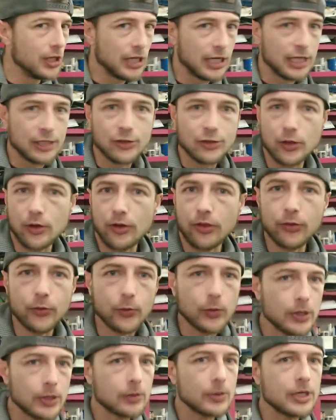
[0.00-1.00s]
It took
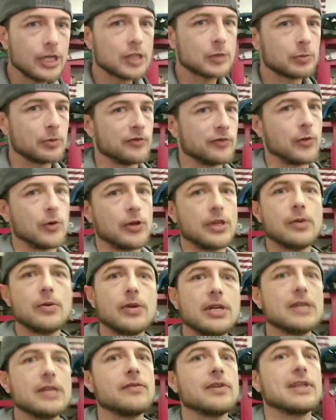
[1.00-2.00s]
three weeks before they
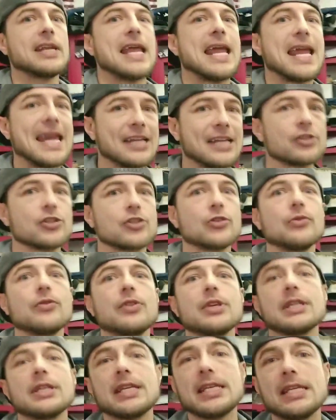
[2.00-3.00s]
would even answer
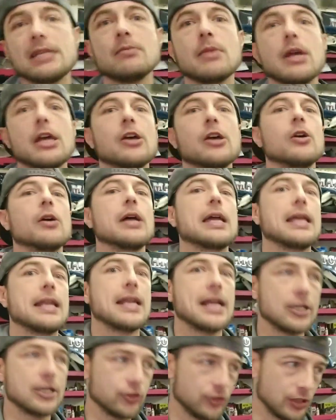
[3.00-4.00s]
the email and
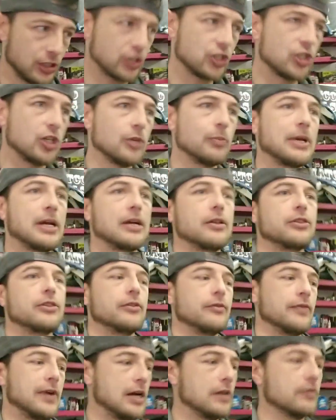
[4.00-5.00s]
actually ship out
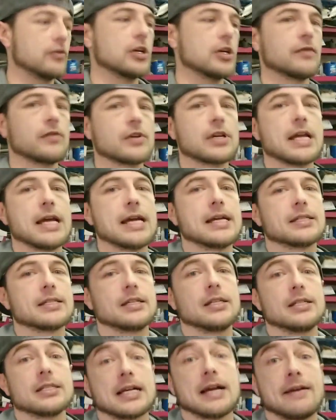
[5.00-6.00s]
the valve cover
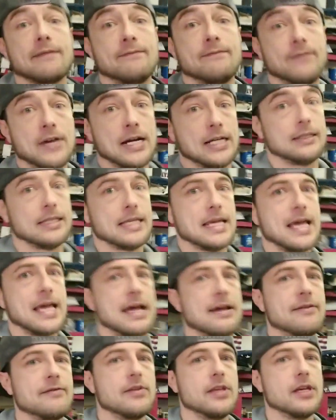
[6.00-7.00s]
gaskets. I finally
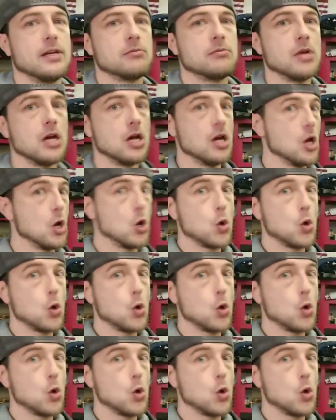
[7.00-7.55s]
have them.